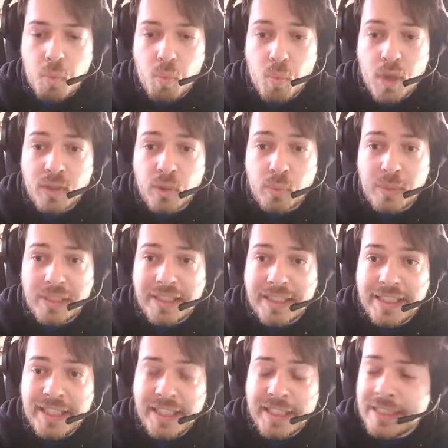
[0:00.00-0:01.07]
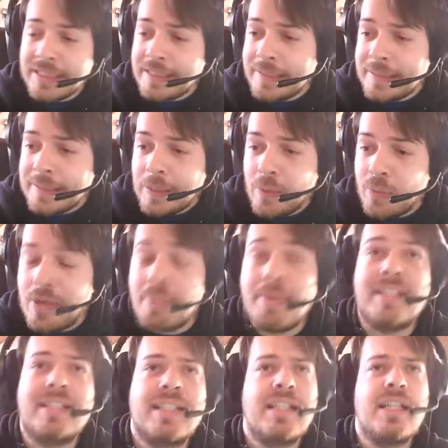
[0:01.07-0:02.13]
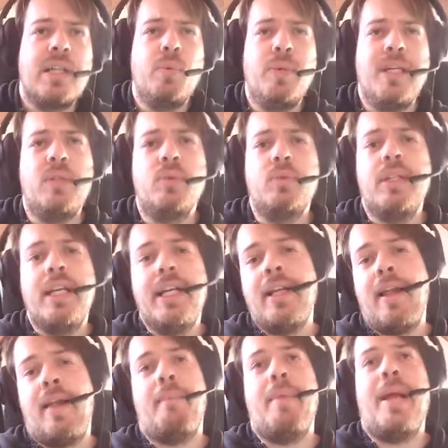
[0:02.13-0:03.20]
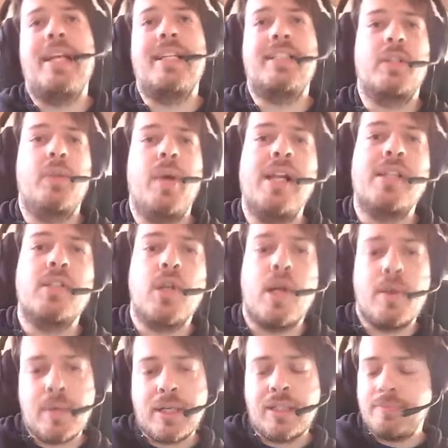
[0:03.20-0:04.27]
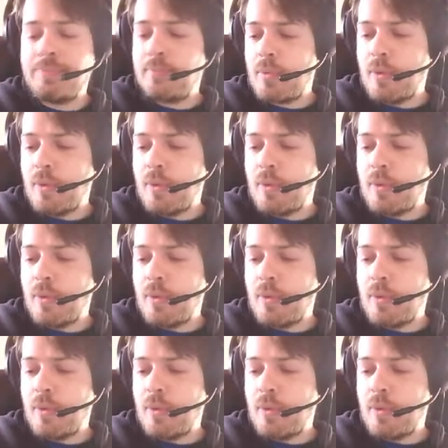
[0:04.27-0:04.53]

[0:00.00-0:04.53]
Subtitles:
what do we need? Well, basically we do need a MySQL server,